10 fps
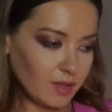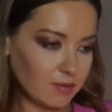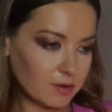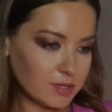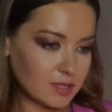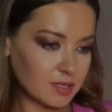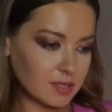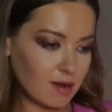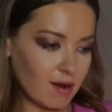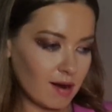There is
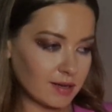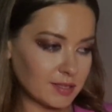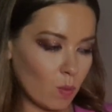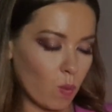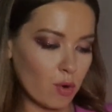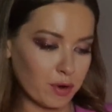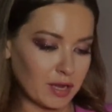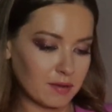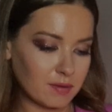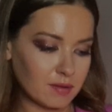this card,
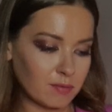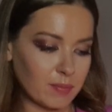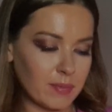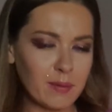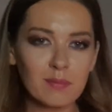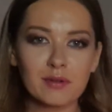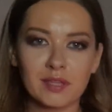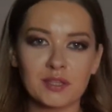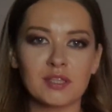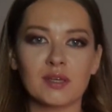worry. Remember
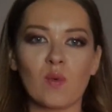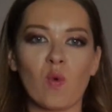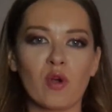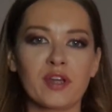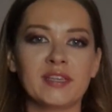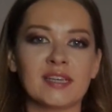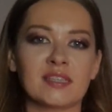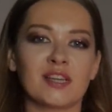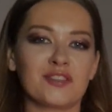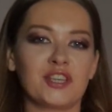that worry
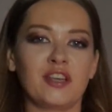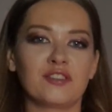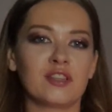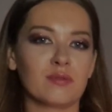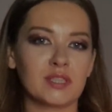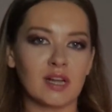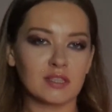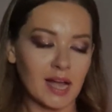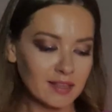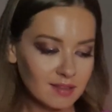does not change the
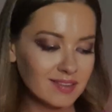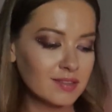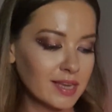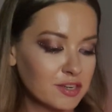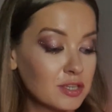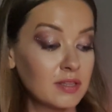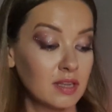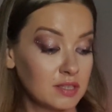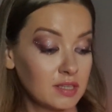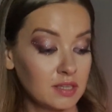result. I think that actually
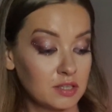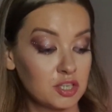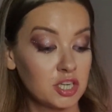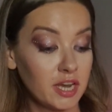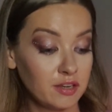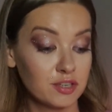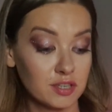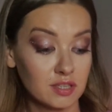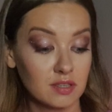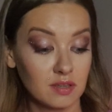that it
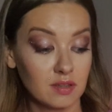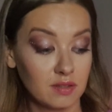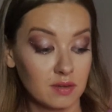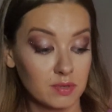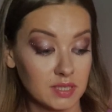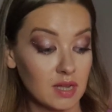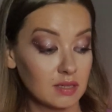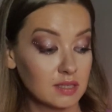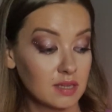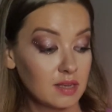changes the
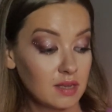result.